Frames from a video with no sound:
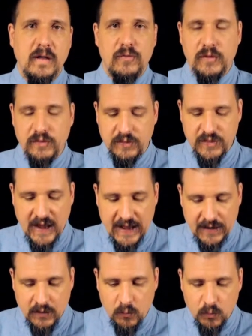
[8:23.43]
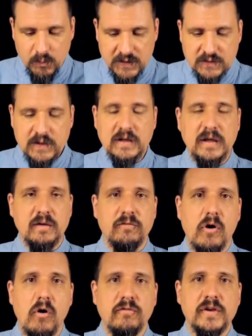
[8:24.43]
then that will be tea
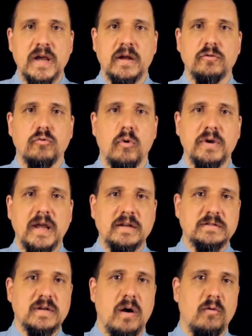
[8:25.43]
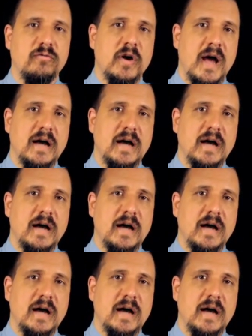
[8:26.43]
evolving and growing itself,